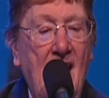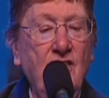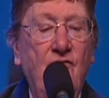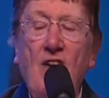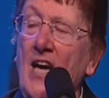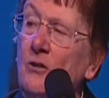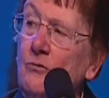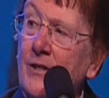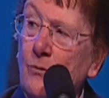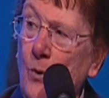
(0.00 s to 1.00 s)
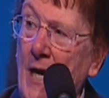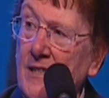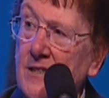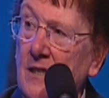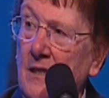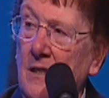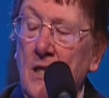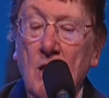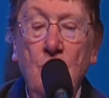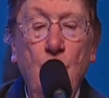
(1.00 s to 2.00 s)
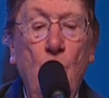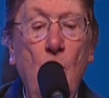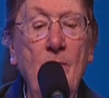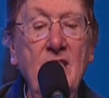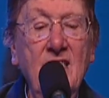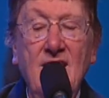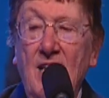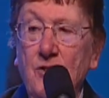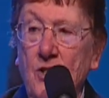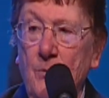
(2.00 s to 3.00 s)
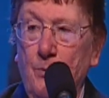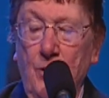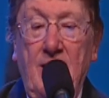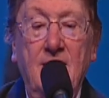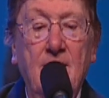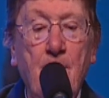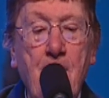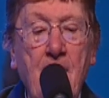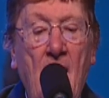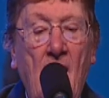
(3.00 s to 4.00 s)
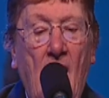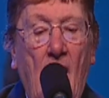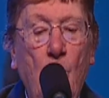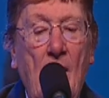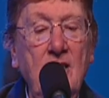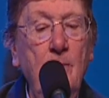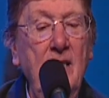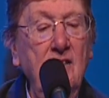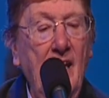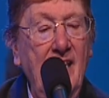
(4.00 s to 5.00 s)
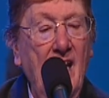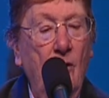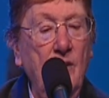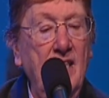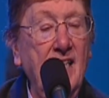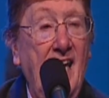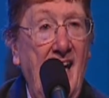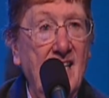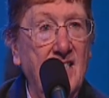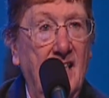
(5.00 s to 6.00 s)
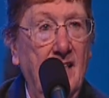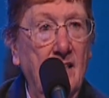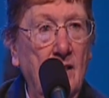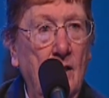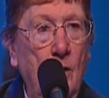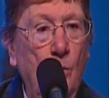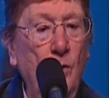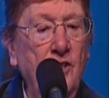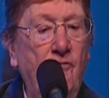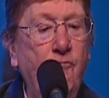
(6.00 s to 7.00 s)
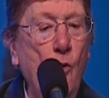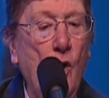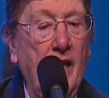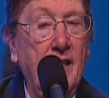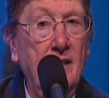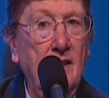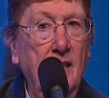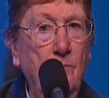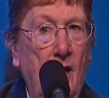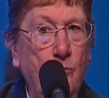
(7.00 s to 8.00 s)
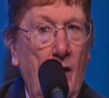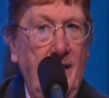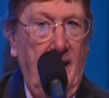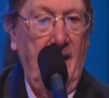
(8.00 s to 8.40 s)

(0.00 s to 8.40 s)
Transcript: As a final request, the woman said to the priest, I want to be laid out in a casket with a fork in my right